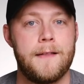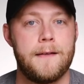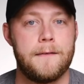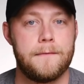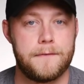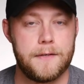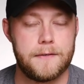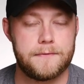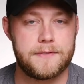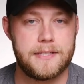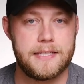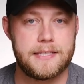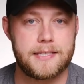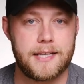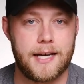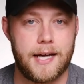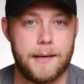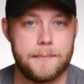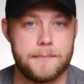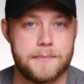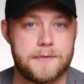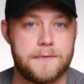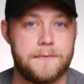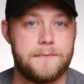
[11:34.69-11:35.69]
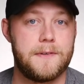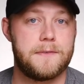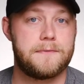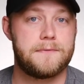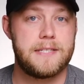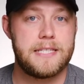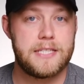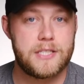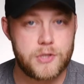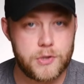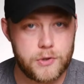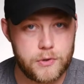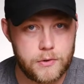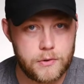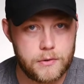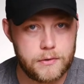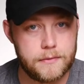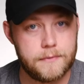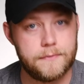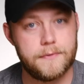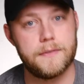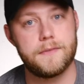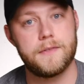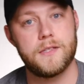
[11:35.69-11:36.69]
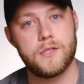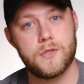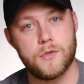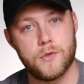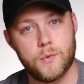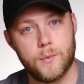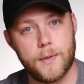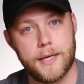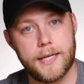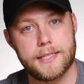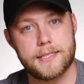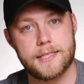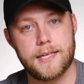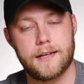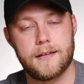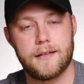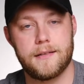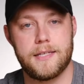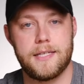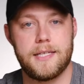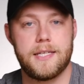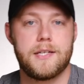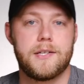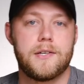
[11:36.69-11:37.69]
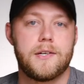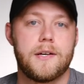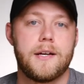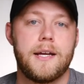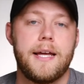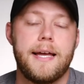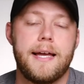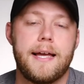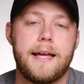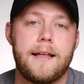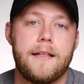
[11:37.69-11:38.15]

50 times 52 weeks out of the year.